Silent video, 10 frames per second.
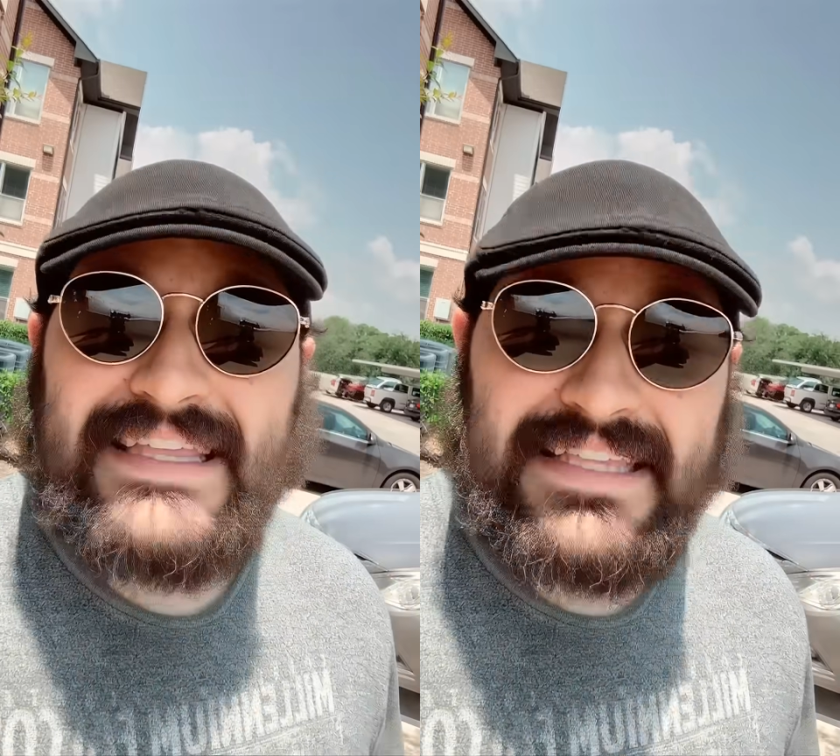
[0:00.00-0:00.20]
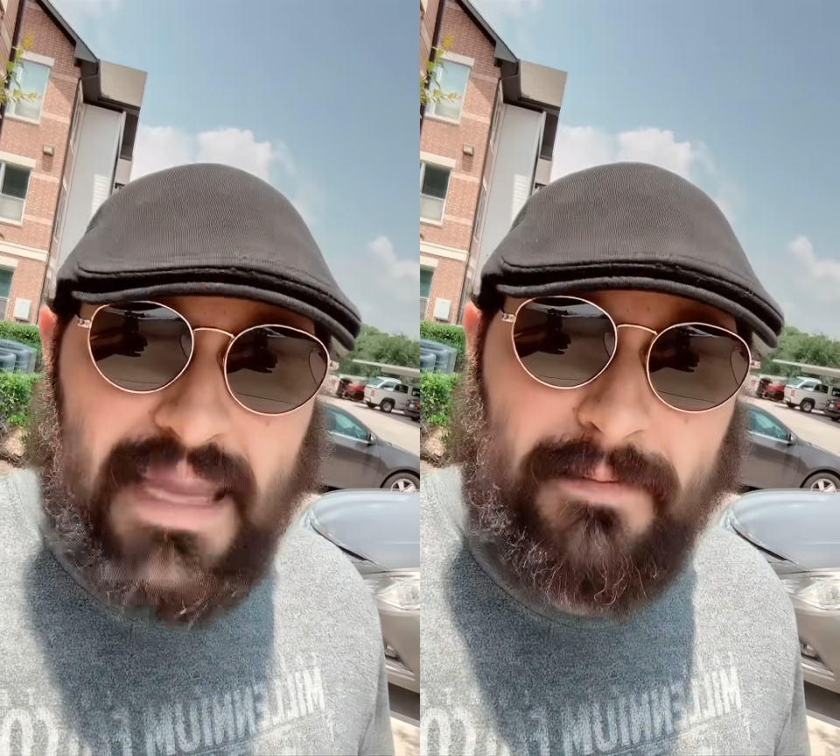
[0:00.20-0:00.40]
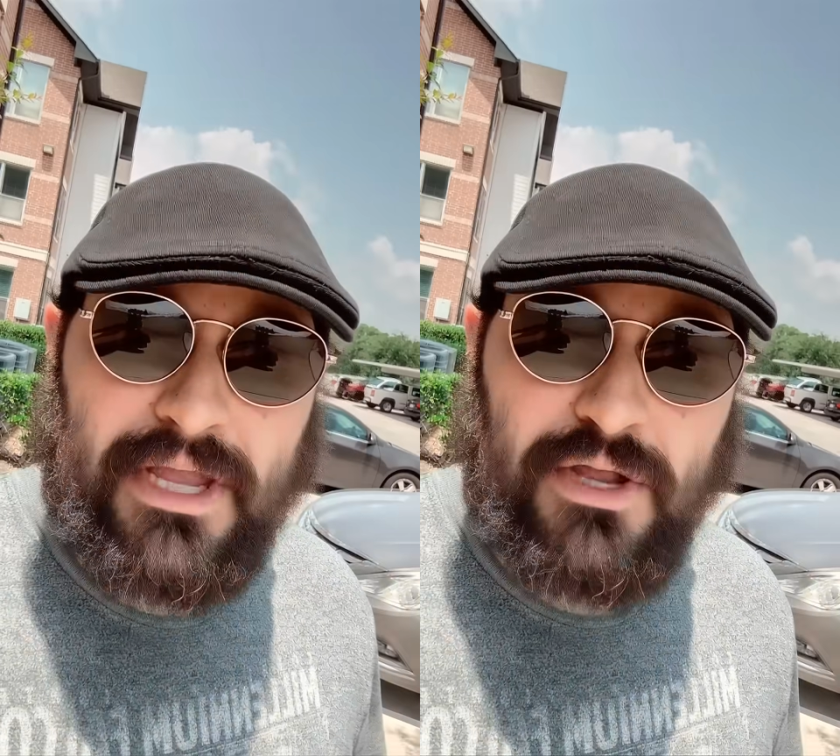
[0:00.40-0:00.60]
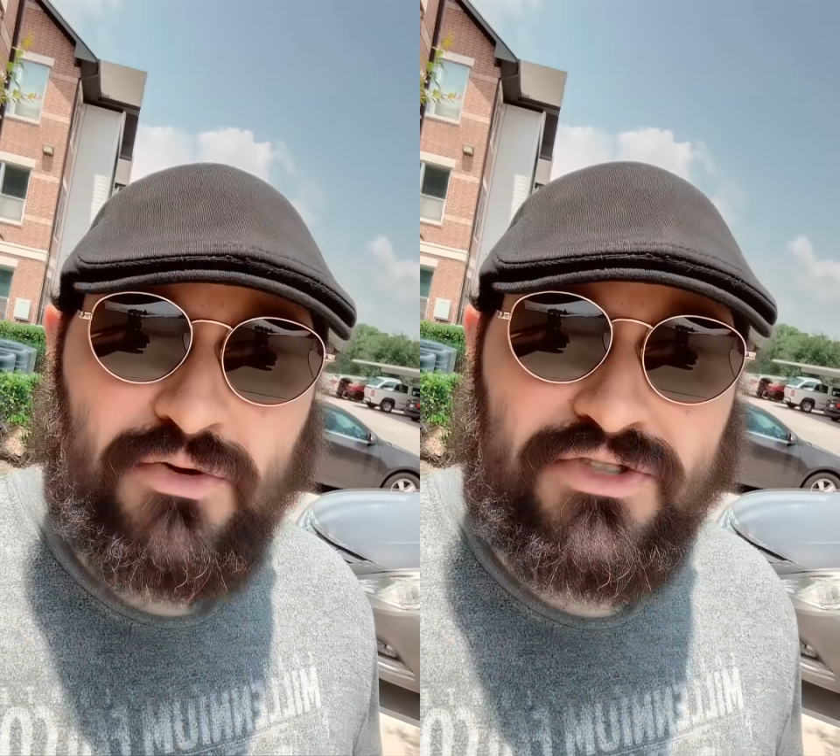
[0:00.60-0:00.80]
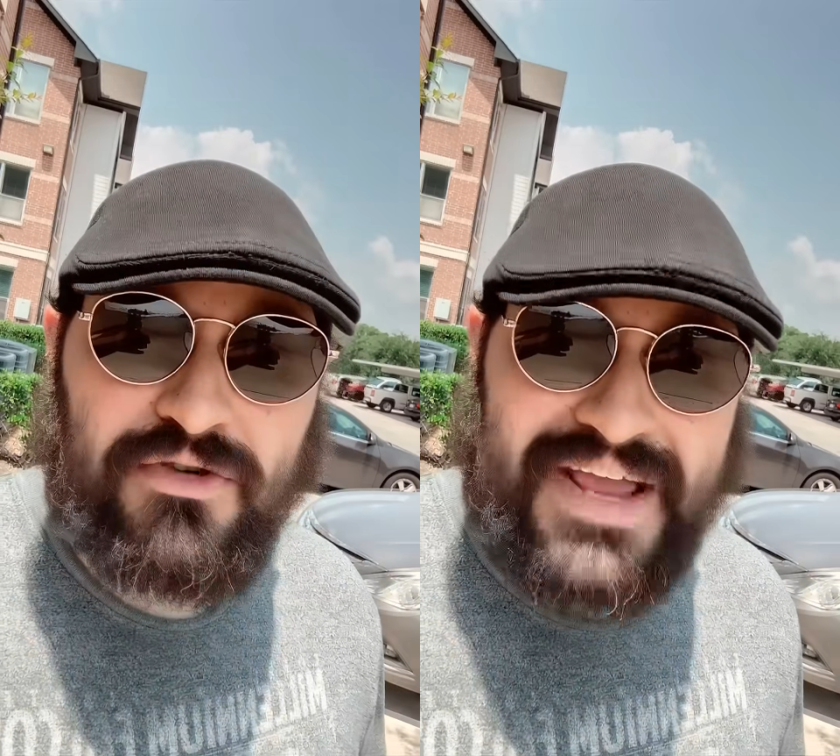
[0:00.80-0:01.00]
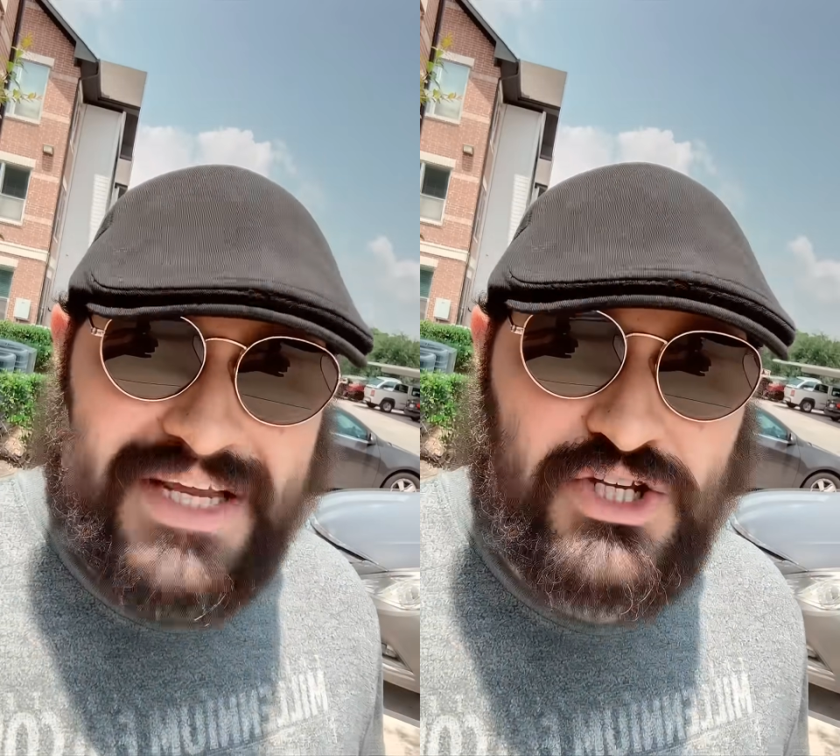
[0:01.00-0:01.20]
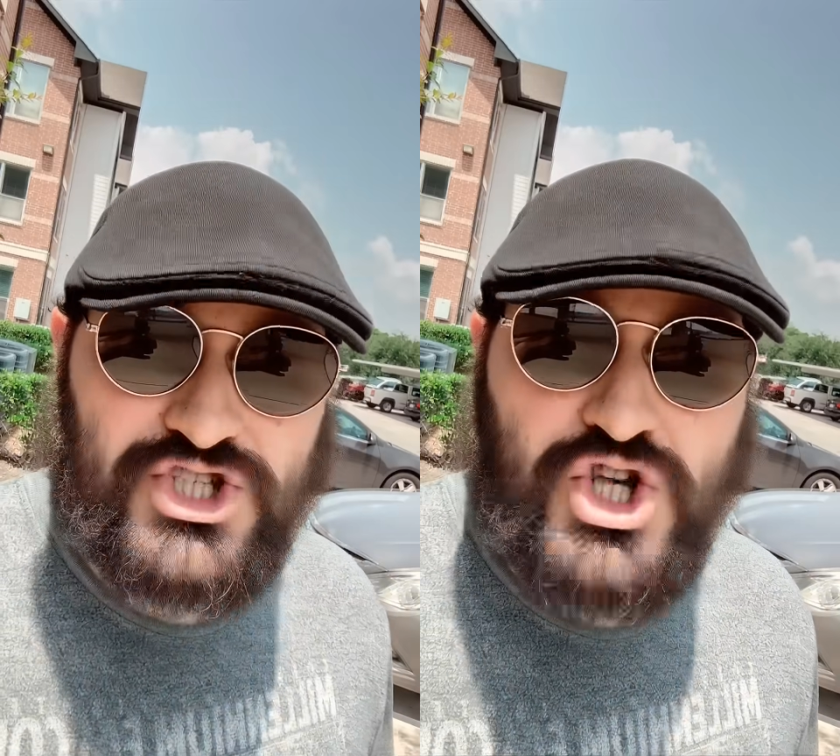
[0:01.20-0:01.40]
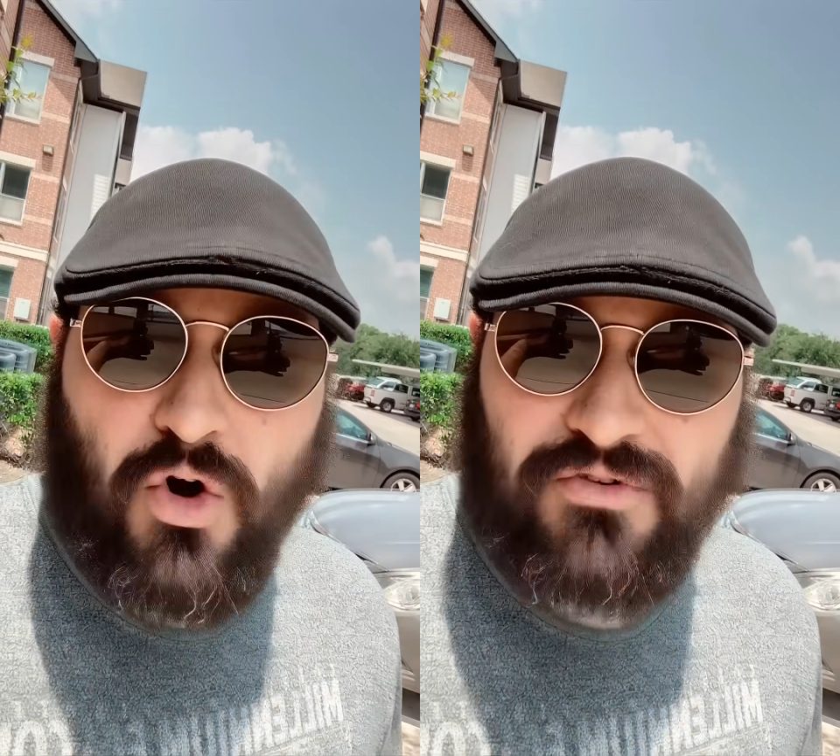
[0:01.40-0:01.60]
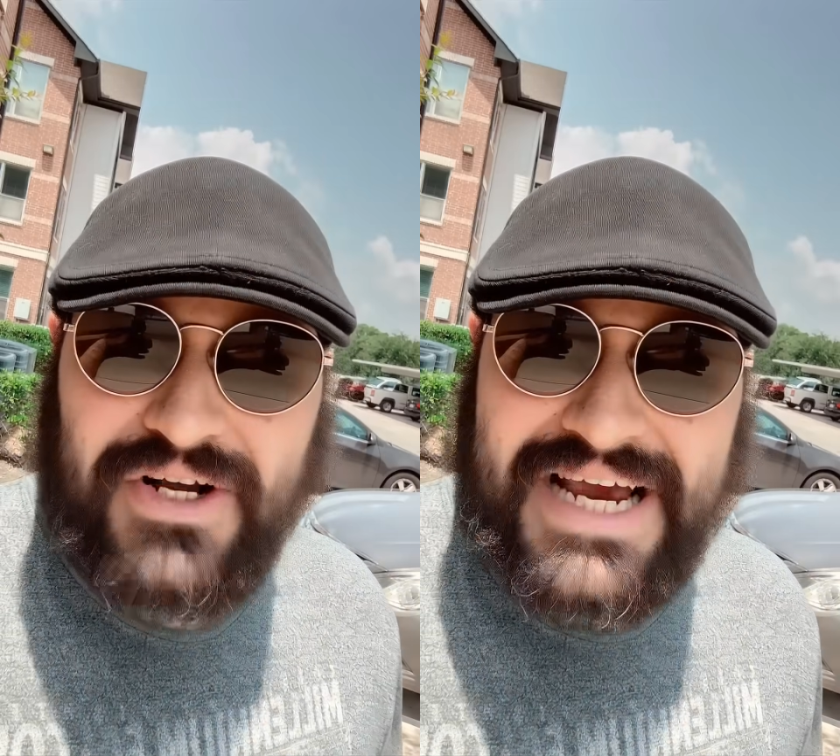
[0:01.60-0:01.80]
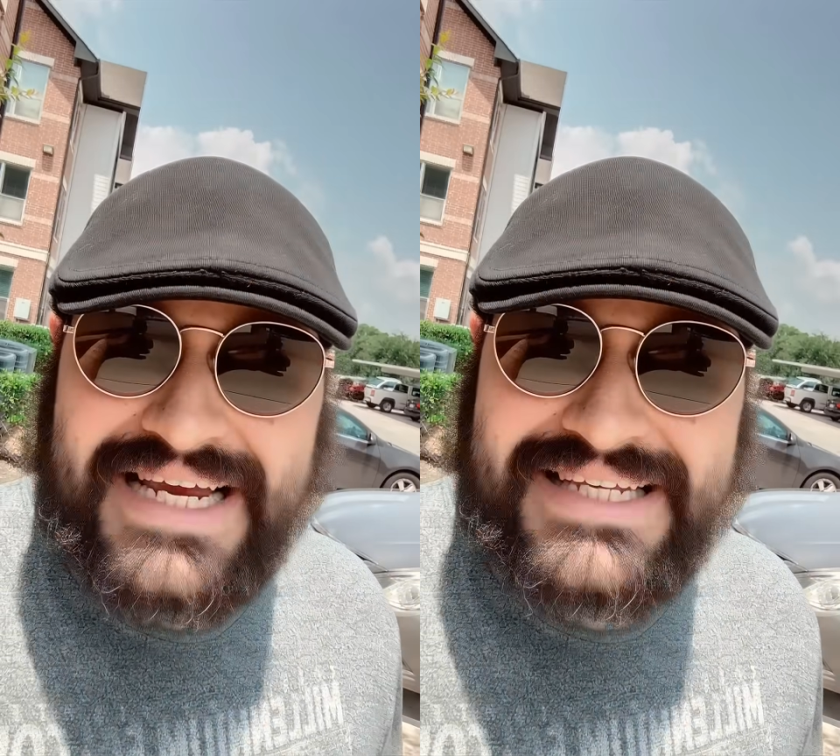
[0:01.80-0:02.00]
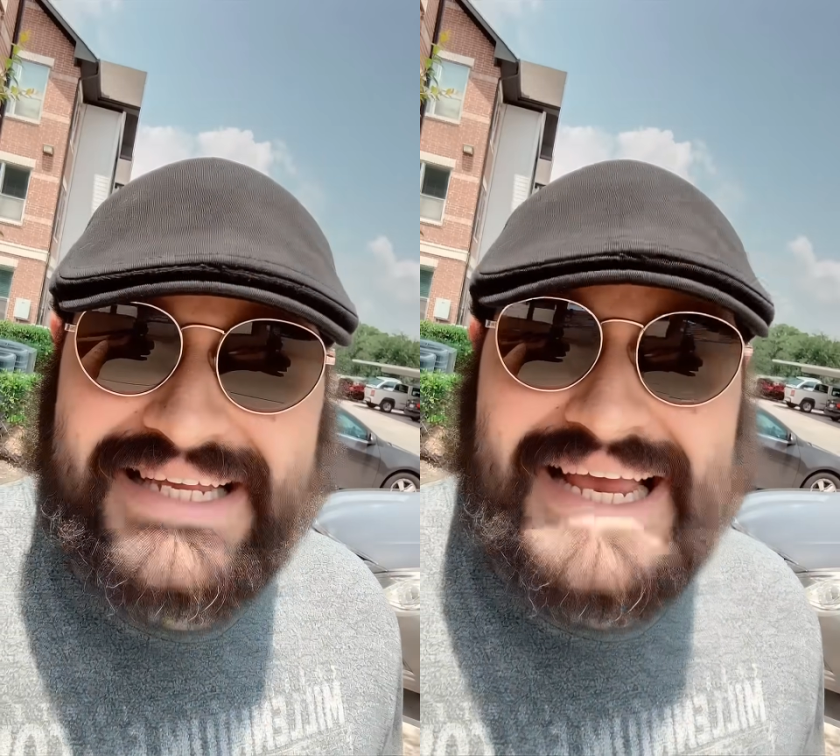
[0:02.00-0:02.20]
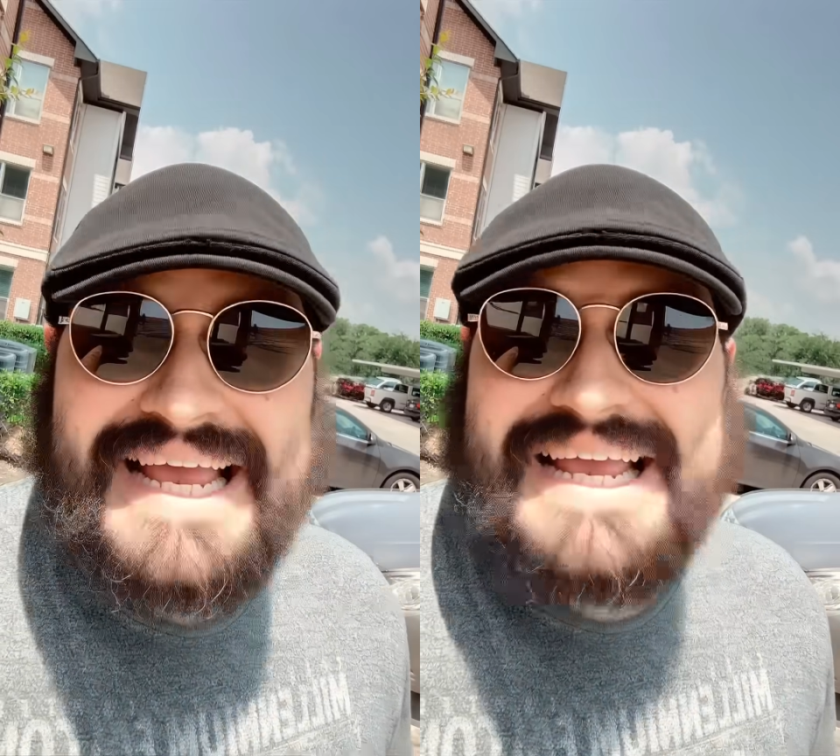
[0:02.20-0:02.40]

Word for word: CPUs vanished overnight?